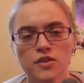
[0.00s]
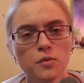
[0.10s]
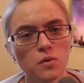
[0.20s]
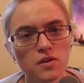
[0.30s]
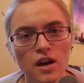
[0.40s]

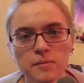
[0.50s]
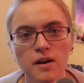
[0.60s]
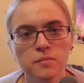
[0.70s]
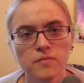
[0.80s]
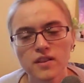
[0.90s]
You will come
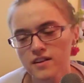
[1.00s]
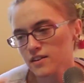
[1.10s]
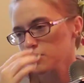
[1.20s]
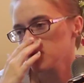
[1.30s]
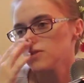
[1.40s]
up
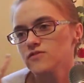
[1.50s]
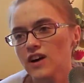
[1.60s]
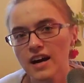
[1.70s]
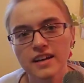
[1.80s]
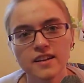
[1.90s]
and you will
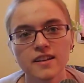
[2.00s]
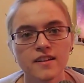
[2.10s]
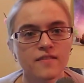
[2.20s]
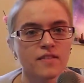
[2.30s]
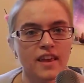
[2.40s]
find
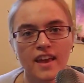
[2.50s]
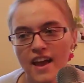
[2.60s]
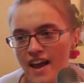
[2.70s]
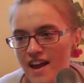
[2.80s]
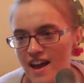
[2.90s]

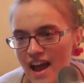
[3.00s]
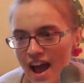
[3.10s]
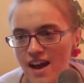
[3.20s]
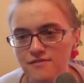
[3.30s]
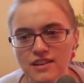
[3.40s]

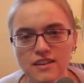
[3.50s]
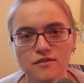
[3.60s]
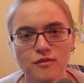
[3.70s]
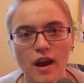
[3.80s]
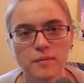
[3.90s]

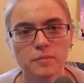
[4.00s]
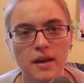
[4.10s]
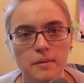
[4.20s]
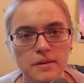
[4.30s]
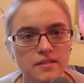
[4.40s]
half-eaten rabbit
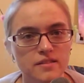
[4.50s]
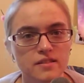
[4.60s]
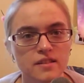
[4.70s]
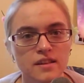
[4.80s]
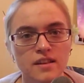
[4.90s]
babies
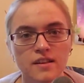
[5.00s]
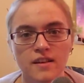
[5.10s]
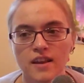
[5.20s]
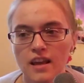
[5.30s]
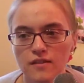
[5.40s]

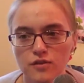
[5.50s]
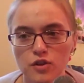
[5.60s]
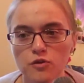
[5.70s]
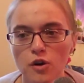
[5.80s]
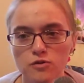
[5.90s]
if
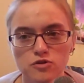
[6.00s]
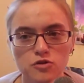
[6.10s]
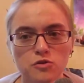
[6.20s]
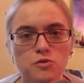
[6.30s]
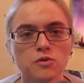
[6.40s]
you don't
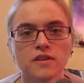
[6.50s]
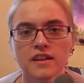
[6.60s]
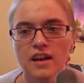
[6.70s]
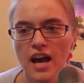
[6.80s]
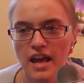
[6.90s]
do
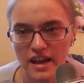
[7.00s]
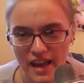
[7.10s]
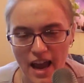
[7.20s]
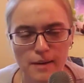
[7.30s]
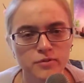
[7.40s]

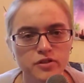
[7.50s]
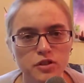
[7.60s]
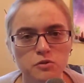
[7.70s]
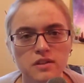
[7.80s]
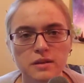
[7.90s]
an
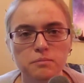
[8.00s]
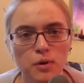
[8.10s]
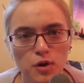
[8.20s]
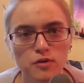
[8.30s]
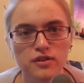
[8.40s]
absolutely
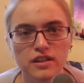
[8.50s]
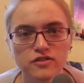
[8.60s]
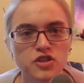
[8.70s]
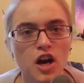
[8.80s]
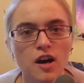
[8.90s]

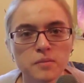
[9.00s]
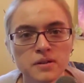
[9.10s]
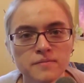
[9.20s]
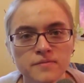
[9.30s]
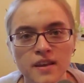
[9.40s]
perfect job,
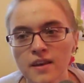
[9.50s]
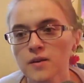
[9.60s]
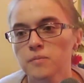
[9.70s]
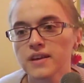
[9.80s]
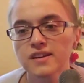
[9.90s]

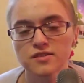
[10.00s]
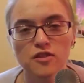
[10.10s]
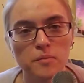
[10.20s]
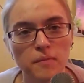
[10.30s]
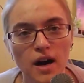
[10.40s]
because
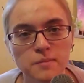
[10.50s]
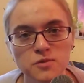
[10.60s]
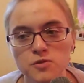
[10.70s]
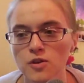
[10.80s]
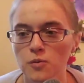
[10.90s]
the
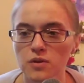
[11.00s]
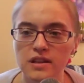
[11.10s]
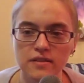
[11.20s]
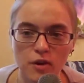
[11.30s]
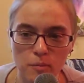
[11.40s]
moms will
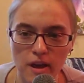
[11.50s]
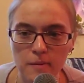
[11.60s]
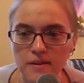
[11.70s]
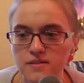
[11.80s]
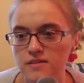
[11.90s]
eat their
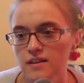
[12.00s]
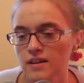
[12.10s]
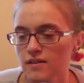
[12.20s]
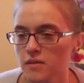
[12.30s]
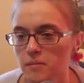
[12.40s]
babies,
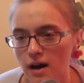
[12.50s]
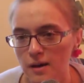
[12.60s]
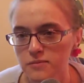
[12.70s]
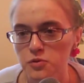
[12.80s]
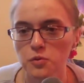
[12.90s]
the
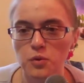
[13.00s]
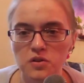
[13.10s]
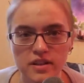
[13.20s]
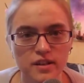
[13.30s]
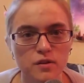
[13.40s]
moms
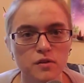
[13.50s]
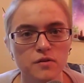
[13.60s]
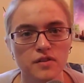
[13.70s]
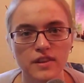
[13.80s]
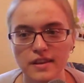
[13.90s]
will kill
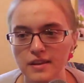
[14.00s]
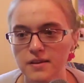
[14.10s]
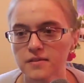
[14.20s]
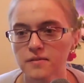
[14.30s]
the